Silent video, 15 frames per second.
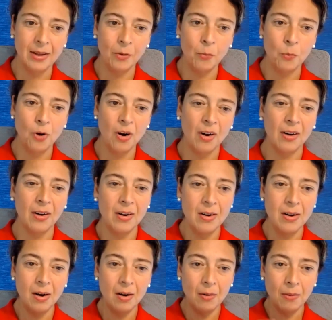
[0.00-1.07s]
the worker
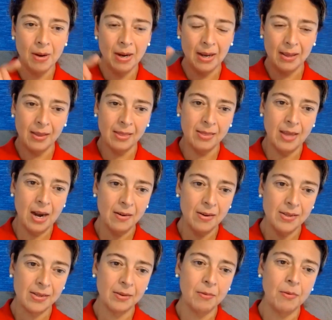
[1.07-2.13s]
knowing that there
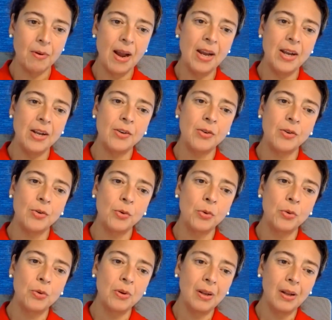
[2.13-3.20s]
is a way
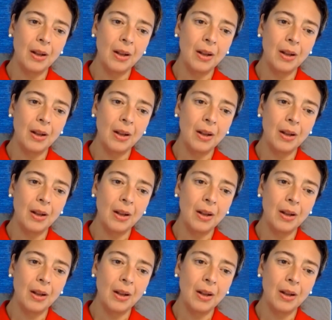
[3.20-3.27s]
to